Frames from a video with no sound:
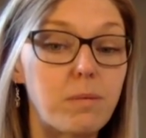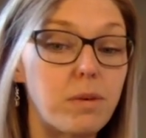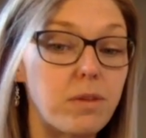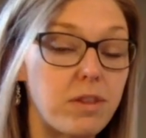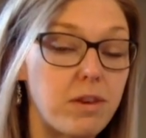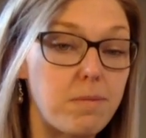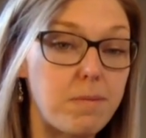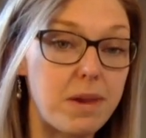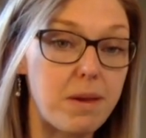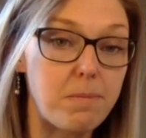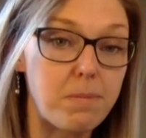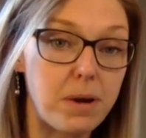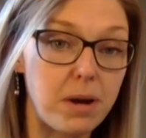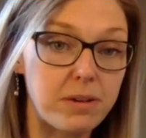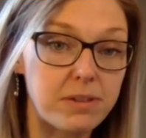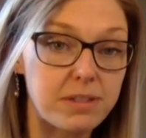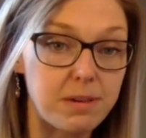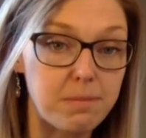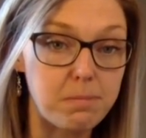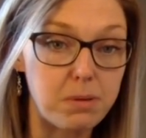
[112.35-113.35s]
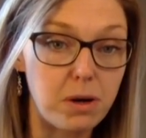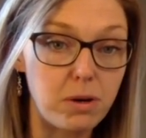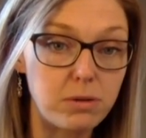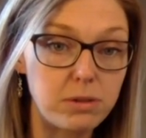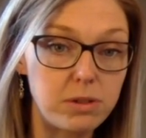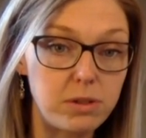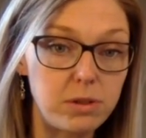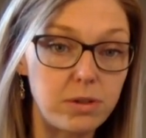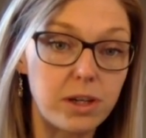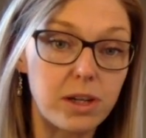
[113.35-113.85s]
there'll be a, some
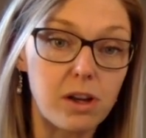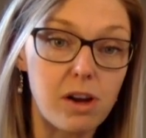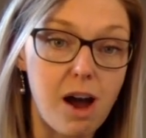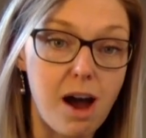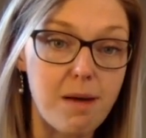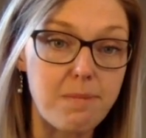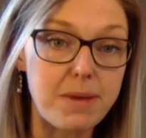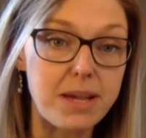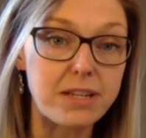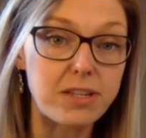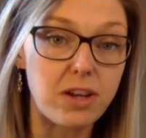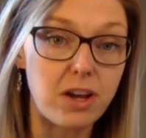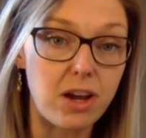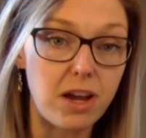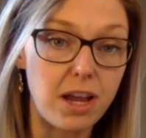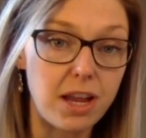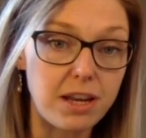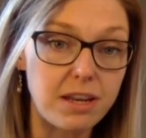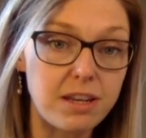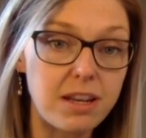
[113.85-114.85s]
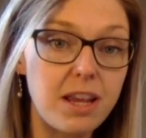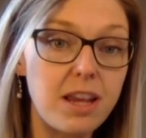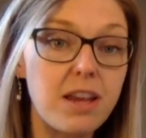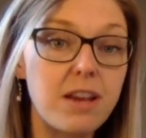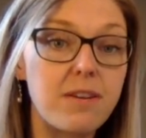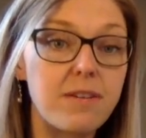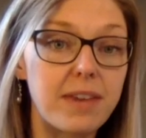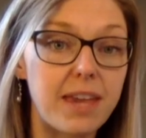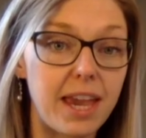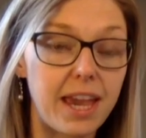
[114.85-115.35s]
posts you can comment on,
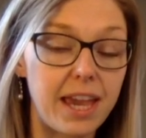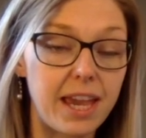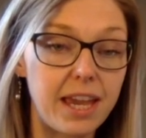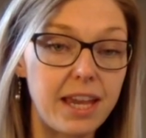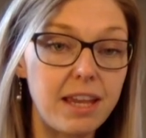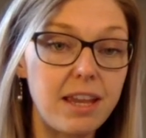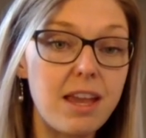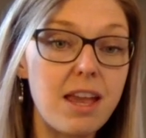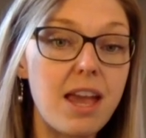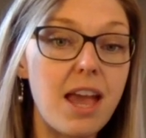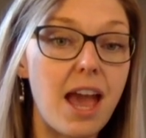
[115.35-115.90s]
okay?